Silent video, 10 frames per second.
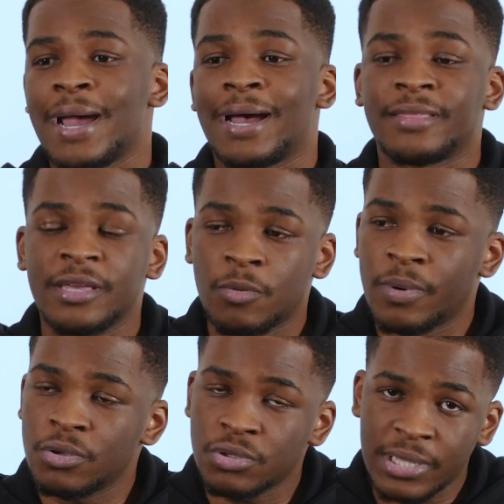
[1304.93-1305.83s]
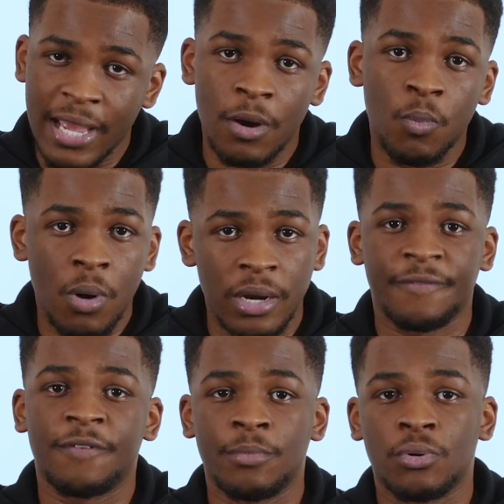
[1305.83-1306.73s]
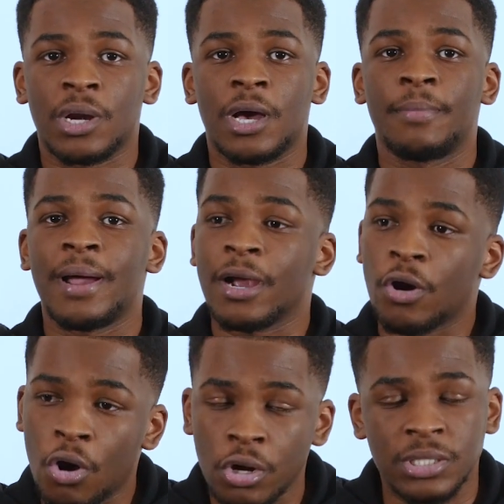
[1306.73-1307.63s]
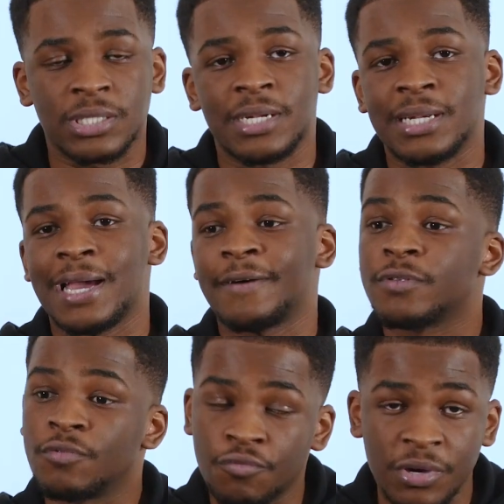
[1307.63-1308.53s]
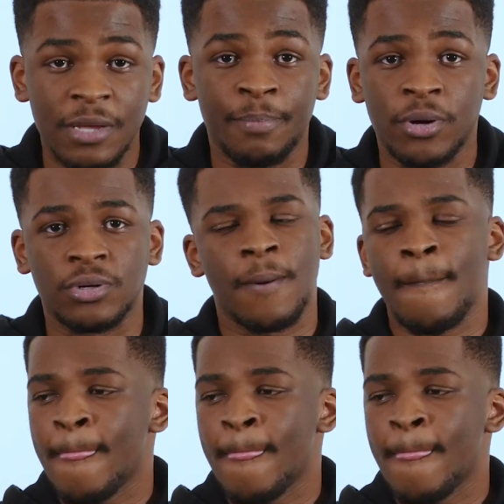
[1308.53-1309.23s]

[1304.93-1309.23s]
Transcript: I think when you stay at one football club and constantly have to rebuild,